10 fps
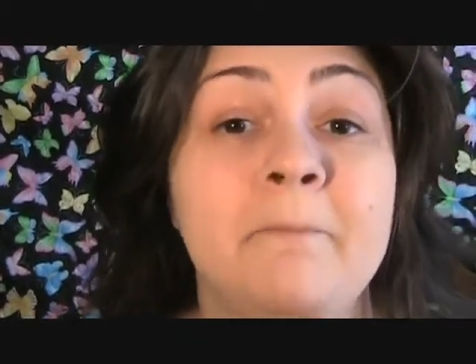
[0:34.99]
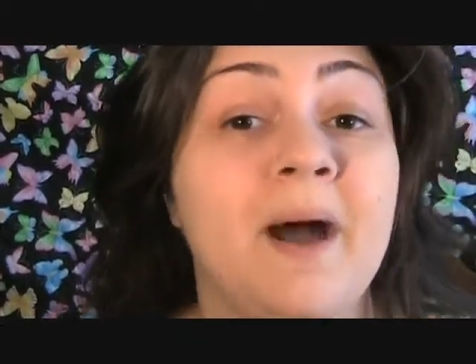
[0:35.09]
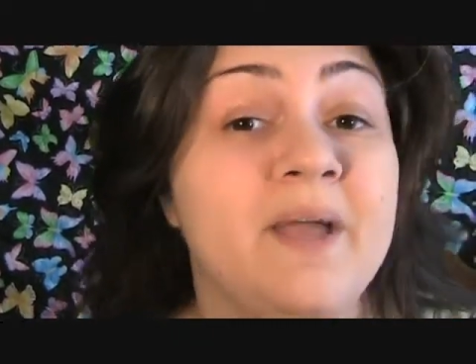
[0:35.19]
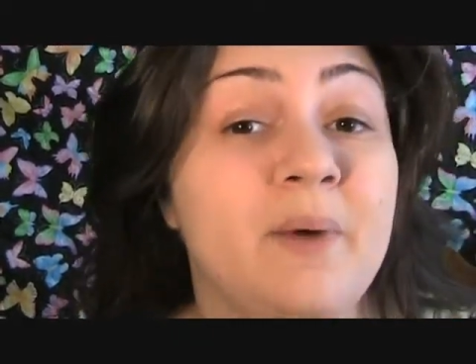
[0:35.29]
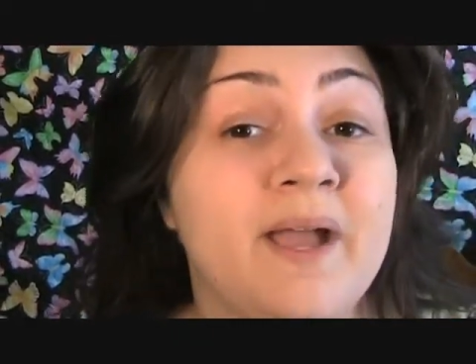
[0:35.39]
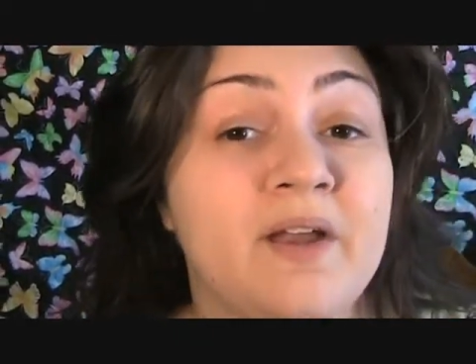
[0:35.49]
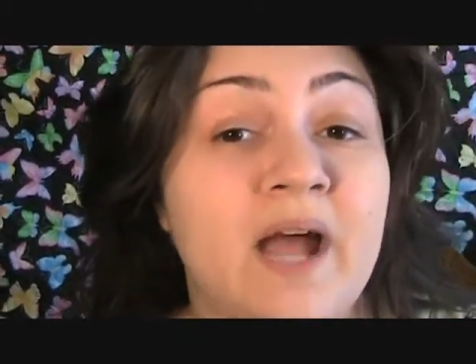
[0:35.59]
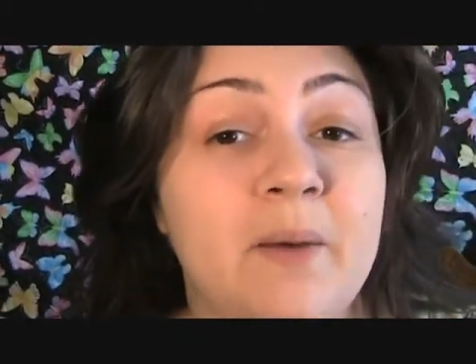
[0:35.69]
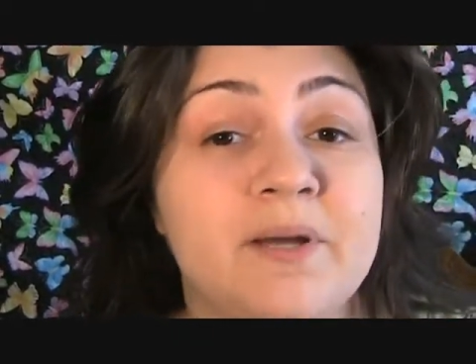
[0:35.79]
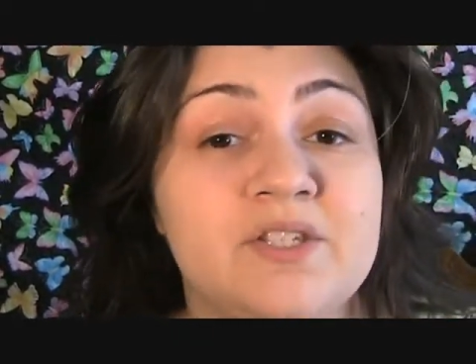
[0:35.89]
my way on
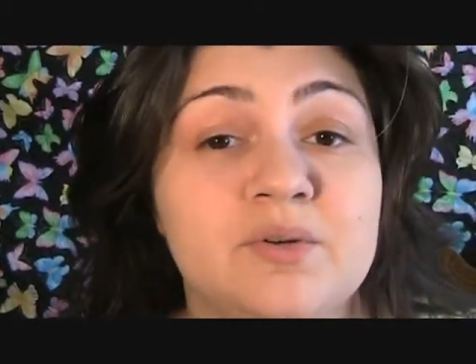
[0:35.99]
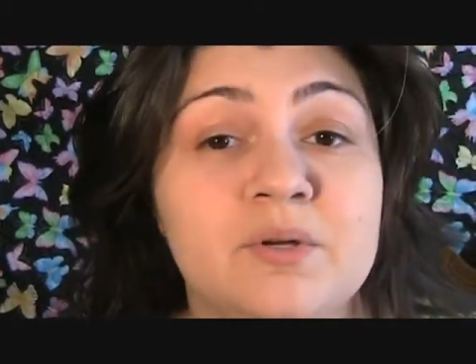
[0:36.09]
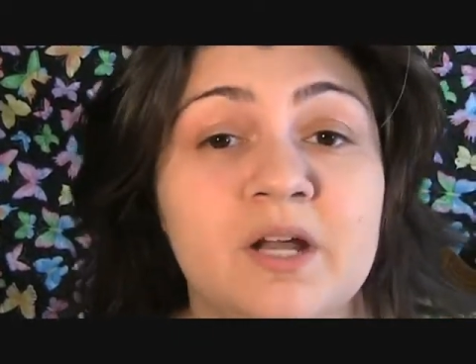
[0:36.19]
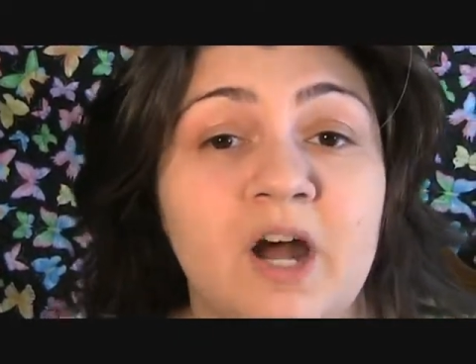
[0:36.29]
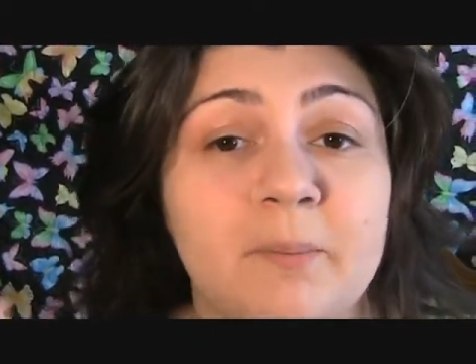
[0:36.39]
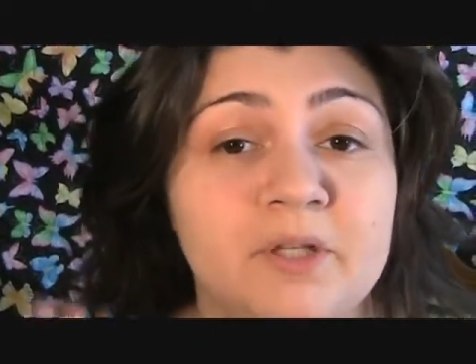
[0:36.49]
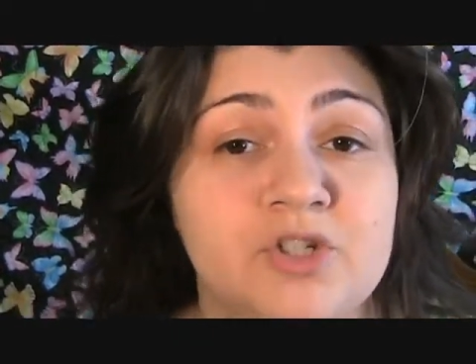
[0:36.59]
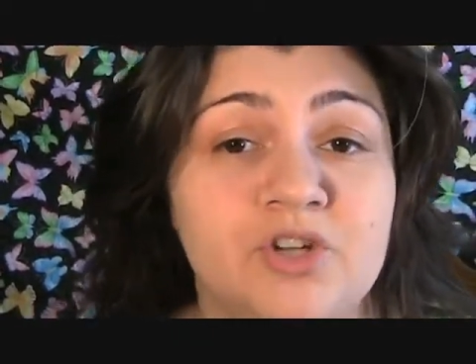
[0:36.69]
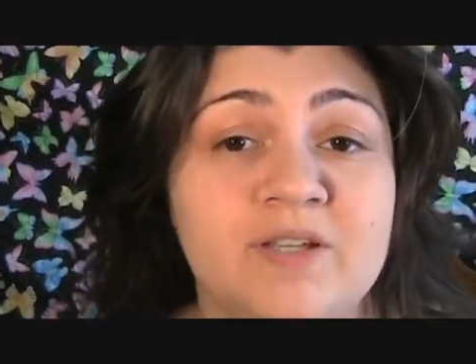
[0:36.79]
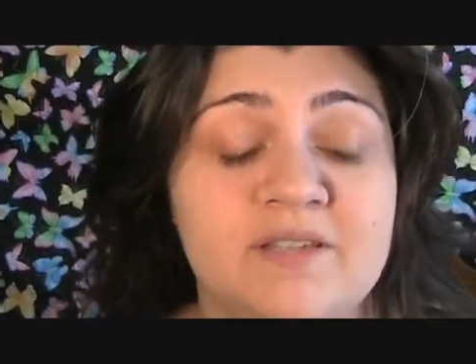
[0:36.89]
how I do and a couple
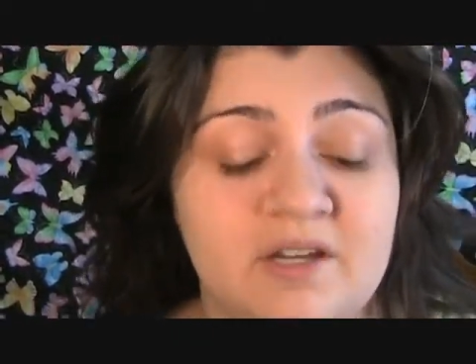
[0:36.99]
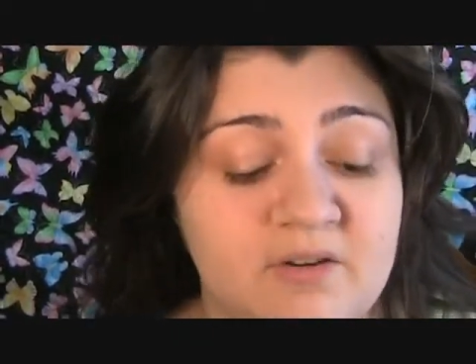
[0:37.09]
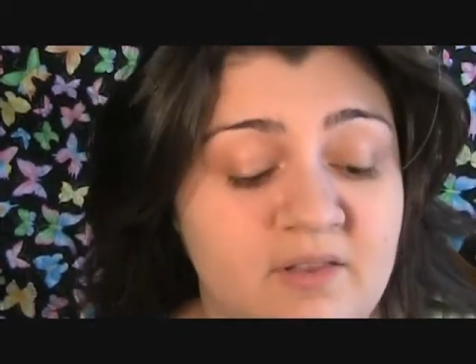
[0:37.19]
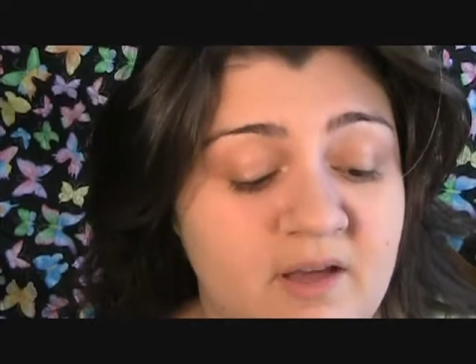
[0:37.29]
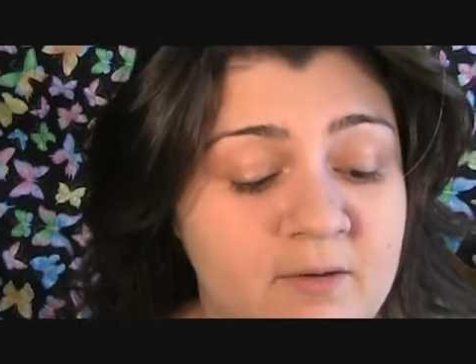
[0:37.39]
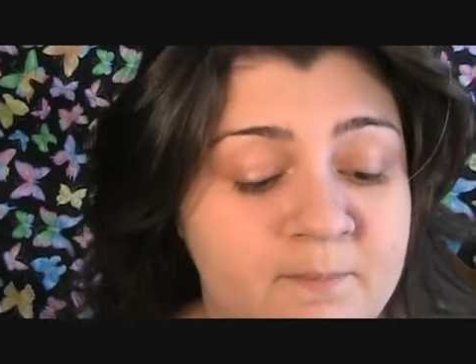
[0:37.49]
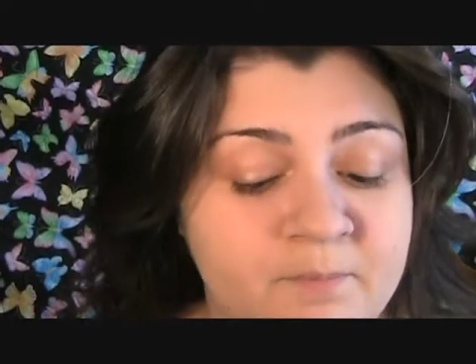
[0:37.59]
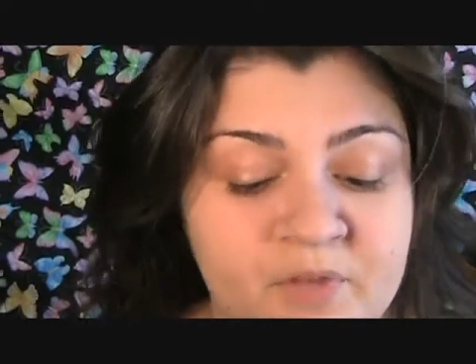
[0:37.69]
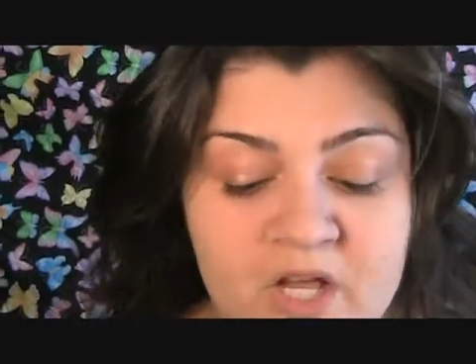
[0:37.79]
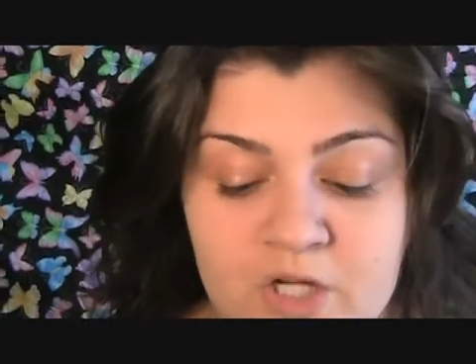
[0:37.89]
of tricks here and there.
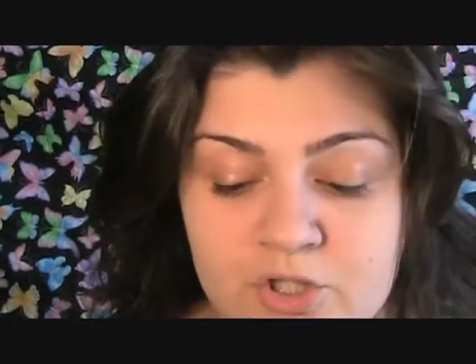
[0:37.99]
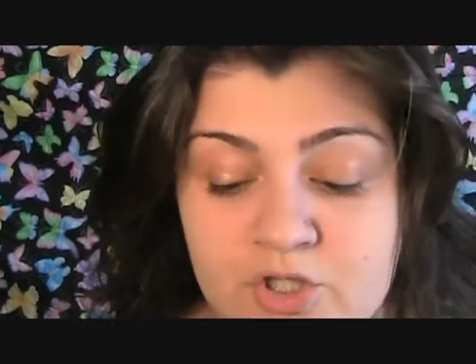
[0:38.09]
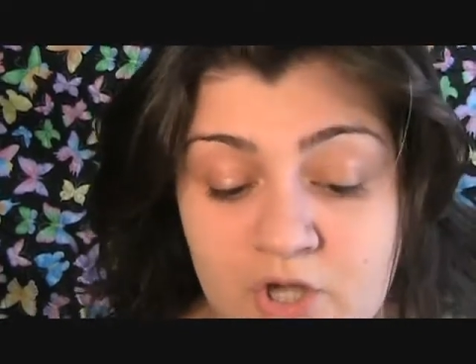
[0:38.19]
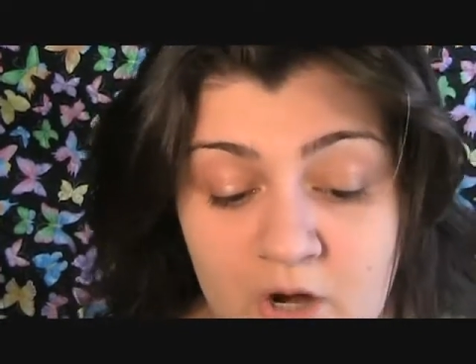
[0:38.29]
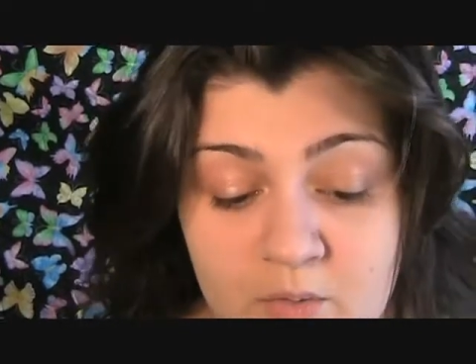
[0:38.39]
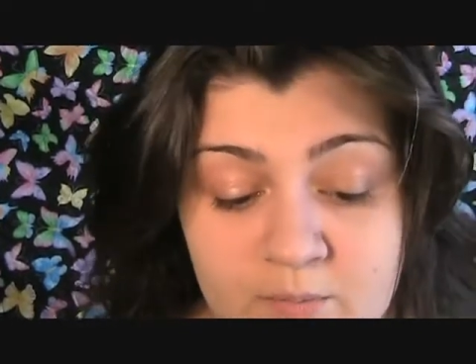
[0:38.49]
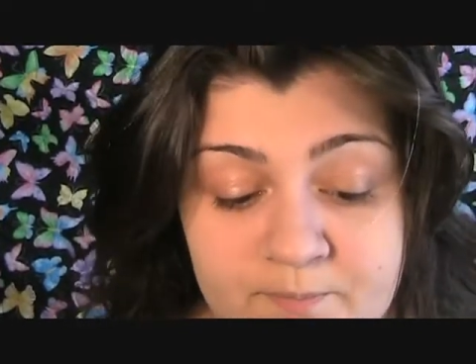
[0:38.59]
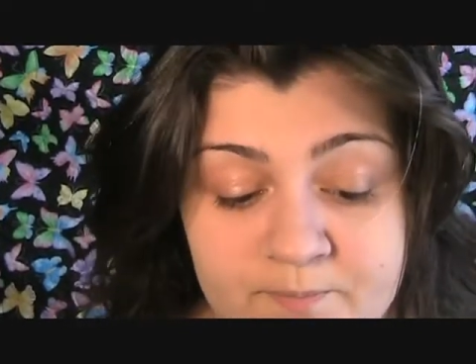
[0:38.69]
So,